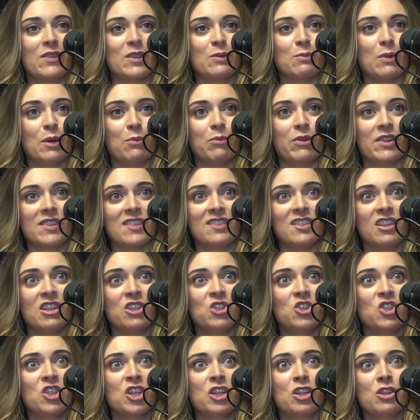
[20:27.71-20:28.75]
big
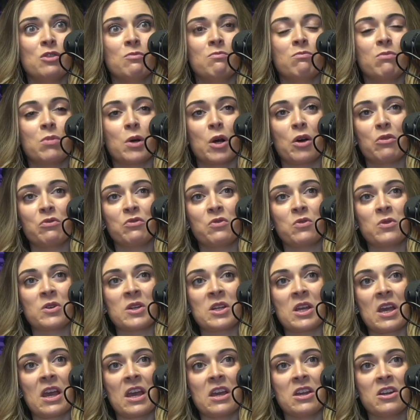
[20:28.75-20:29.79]
presentation, bought
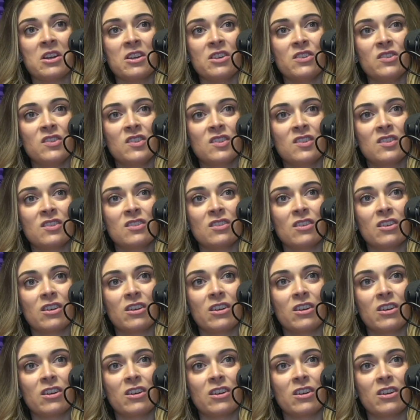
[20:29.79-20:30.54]
40 acres,